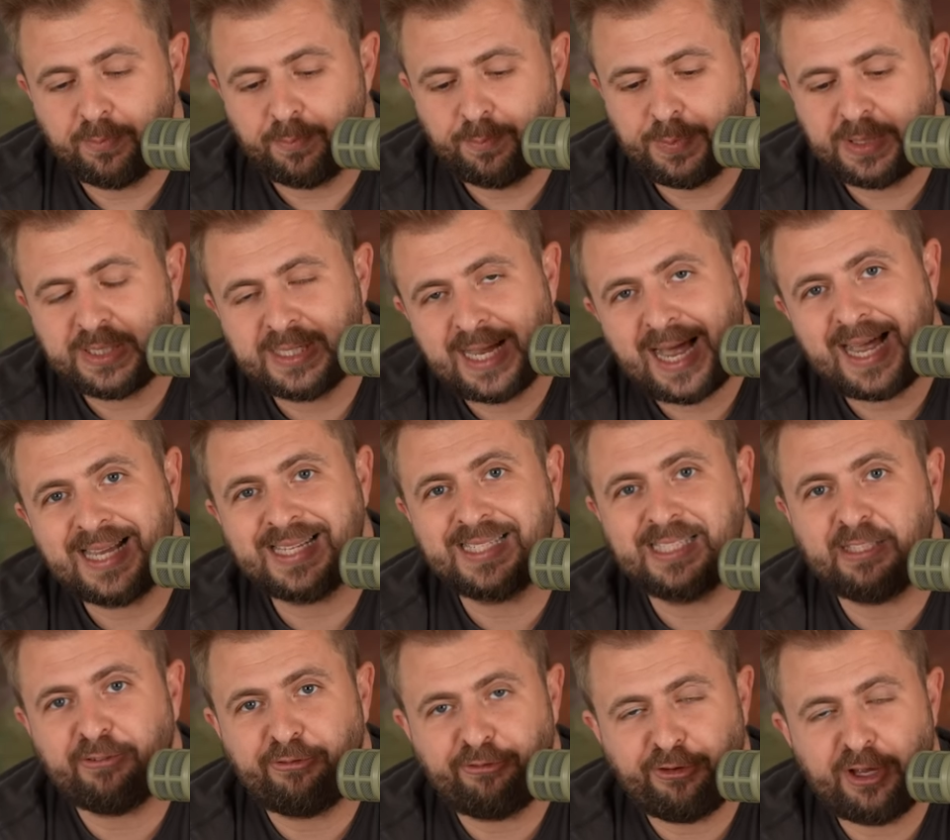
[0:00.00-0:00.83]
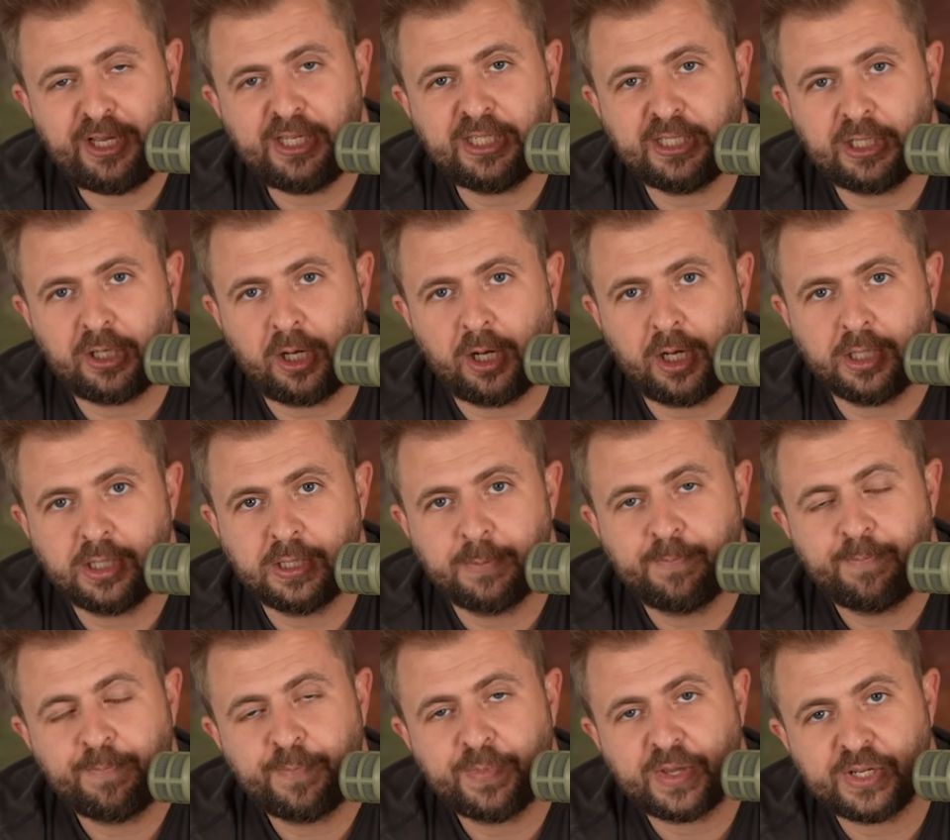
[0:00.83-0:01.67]
Besides defense
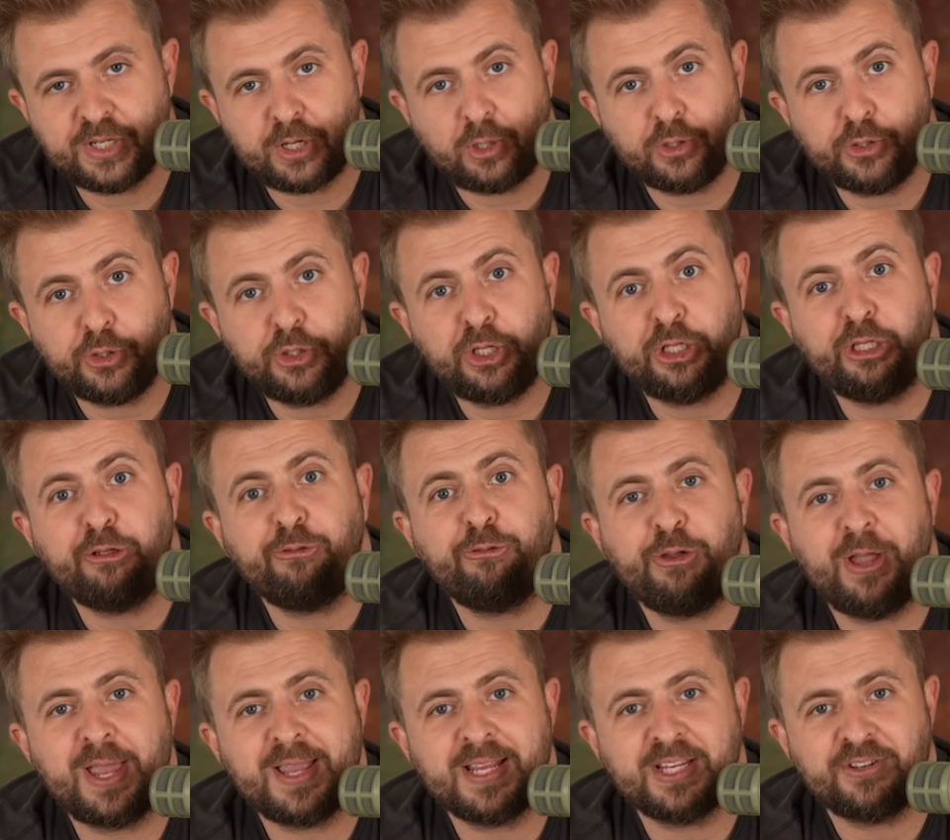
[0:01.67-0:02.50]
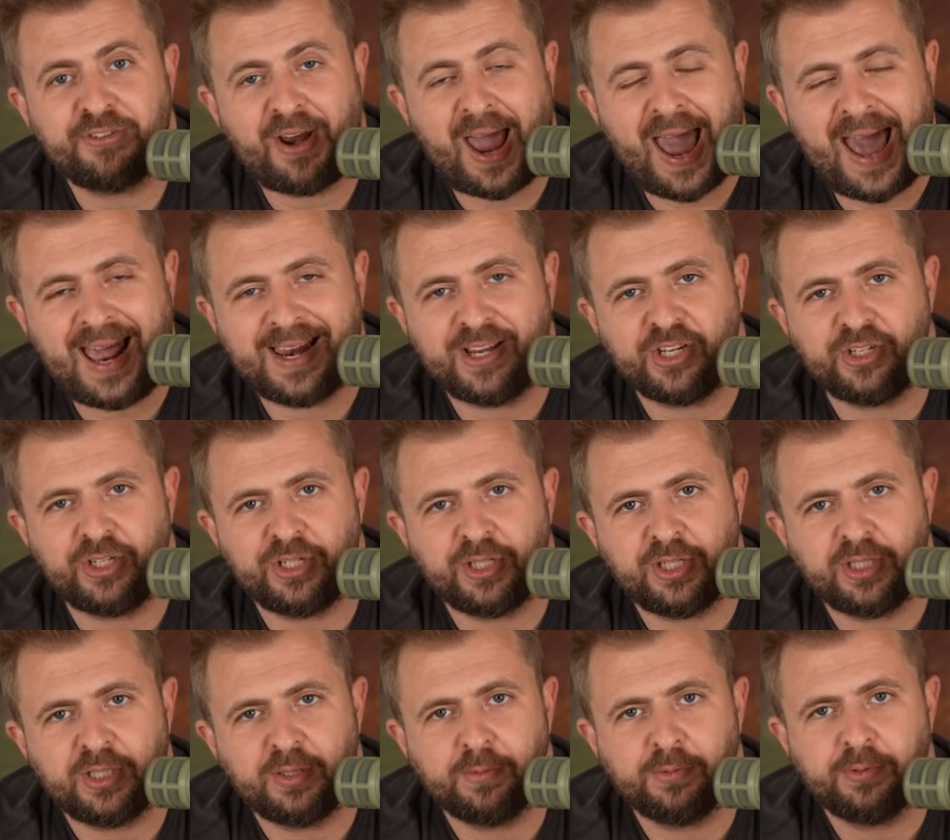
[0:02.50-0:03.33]
stocks, there's also the defense strategies.